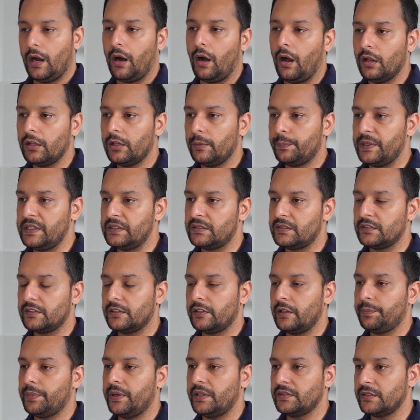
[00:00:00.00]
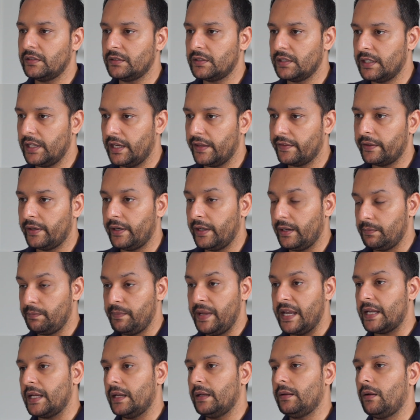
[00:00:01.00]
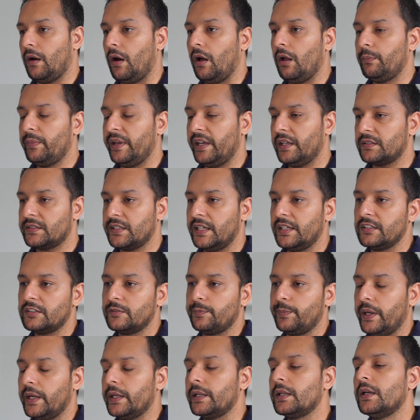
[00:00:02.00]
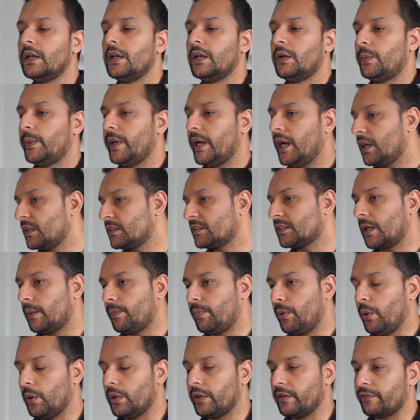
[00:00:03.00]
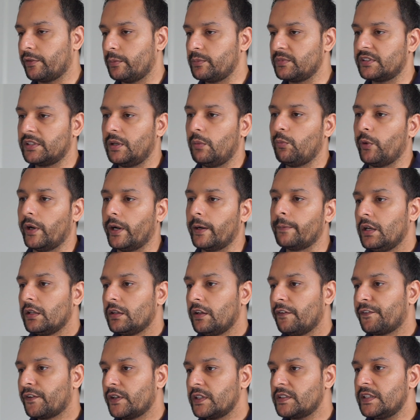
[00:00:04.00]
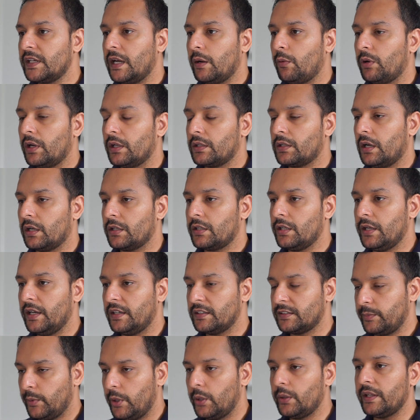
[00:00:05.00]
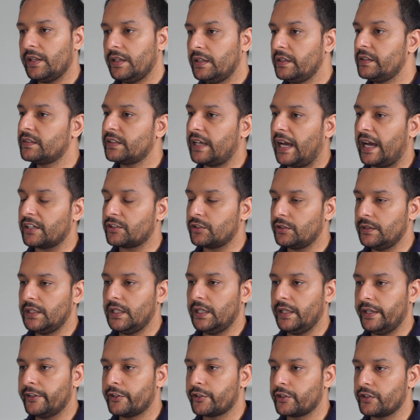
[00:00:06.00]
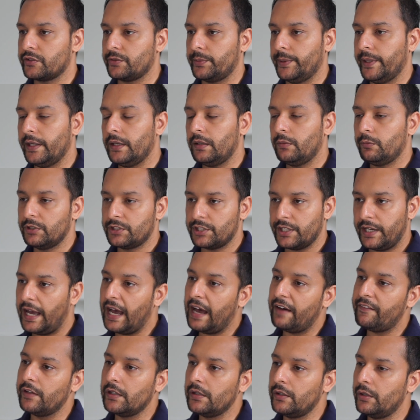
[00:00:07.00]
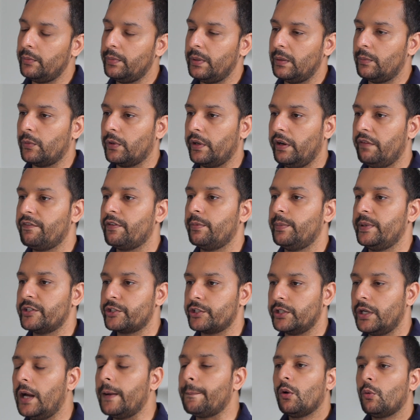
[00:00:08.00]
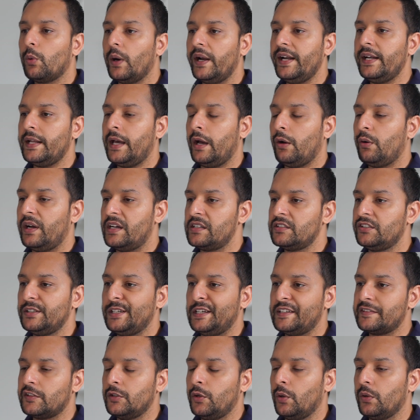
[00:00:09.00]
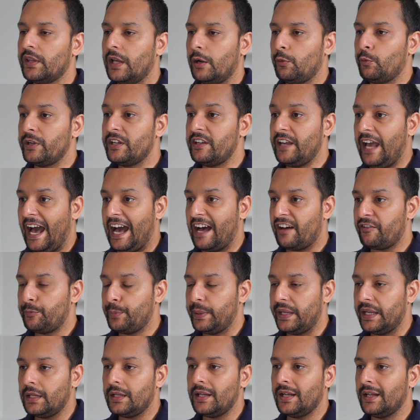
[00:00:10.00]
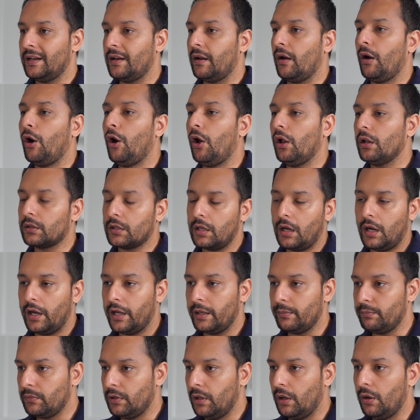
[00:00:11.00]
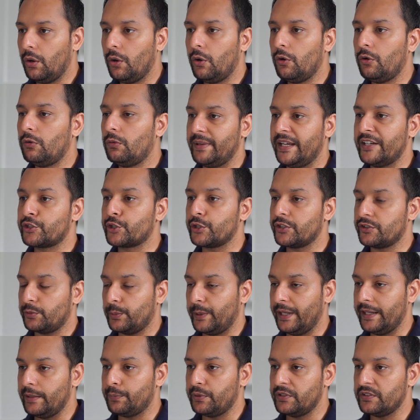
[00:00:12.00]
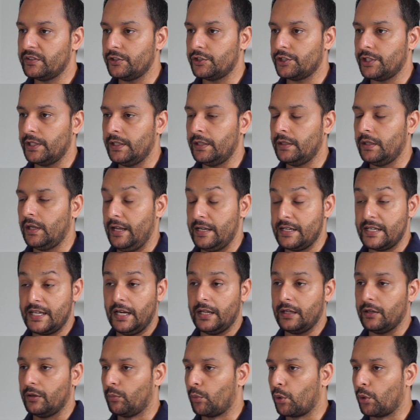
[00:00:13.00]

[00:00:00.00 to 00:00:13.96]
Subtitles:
all the pieces of the puzzle together and make it all make sense, but we got to start pulling from somewhere. The first thing I want to talk to you guys about is actually the interest rate, which I have a little bit more information on. Right now, as you guys know, that we have been in an all-time low interest rate position in getting your